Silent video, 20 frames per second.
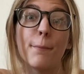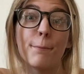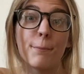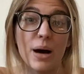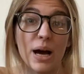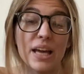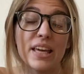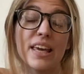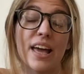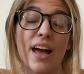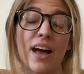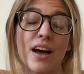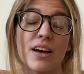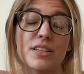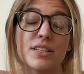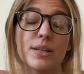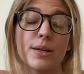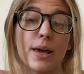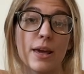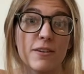My
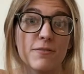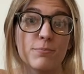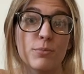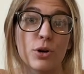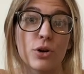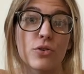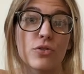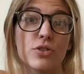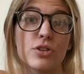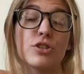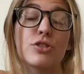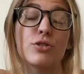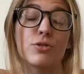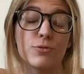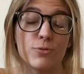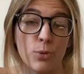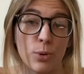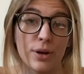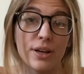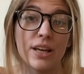cat gave birth to
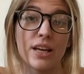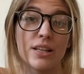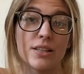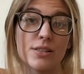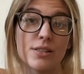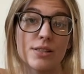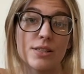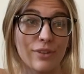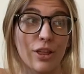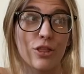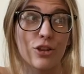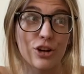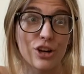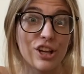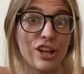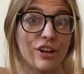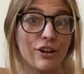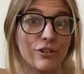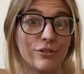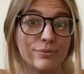four kittens. They're
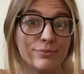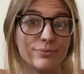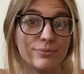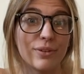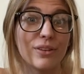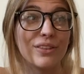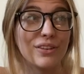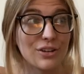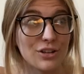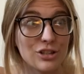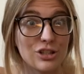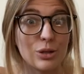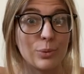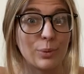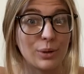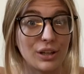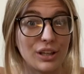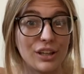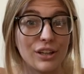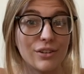cute. They're
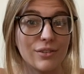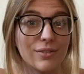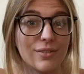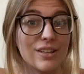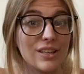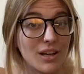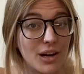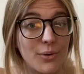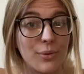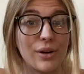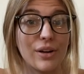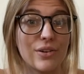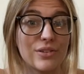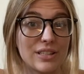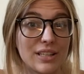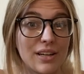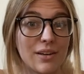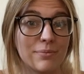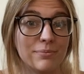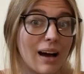super cute. Y'all wanna go
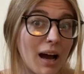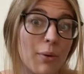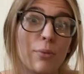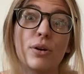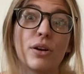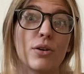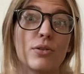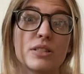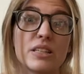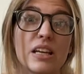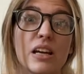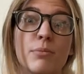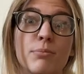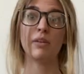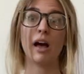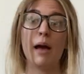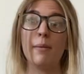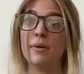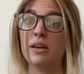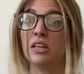see them? I wanna go see them.
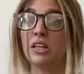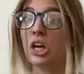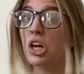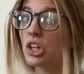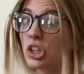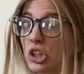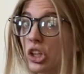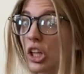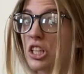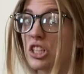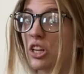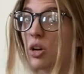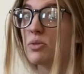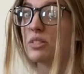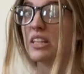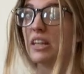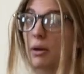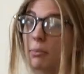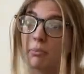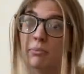I mean, let's go
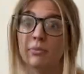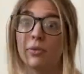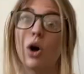see them.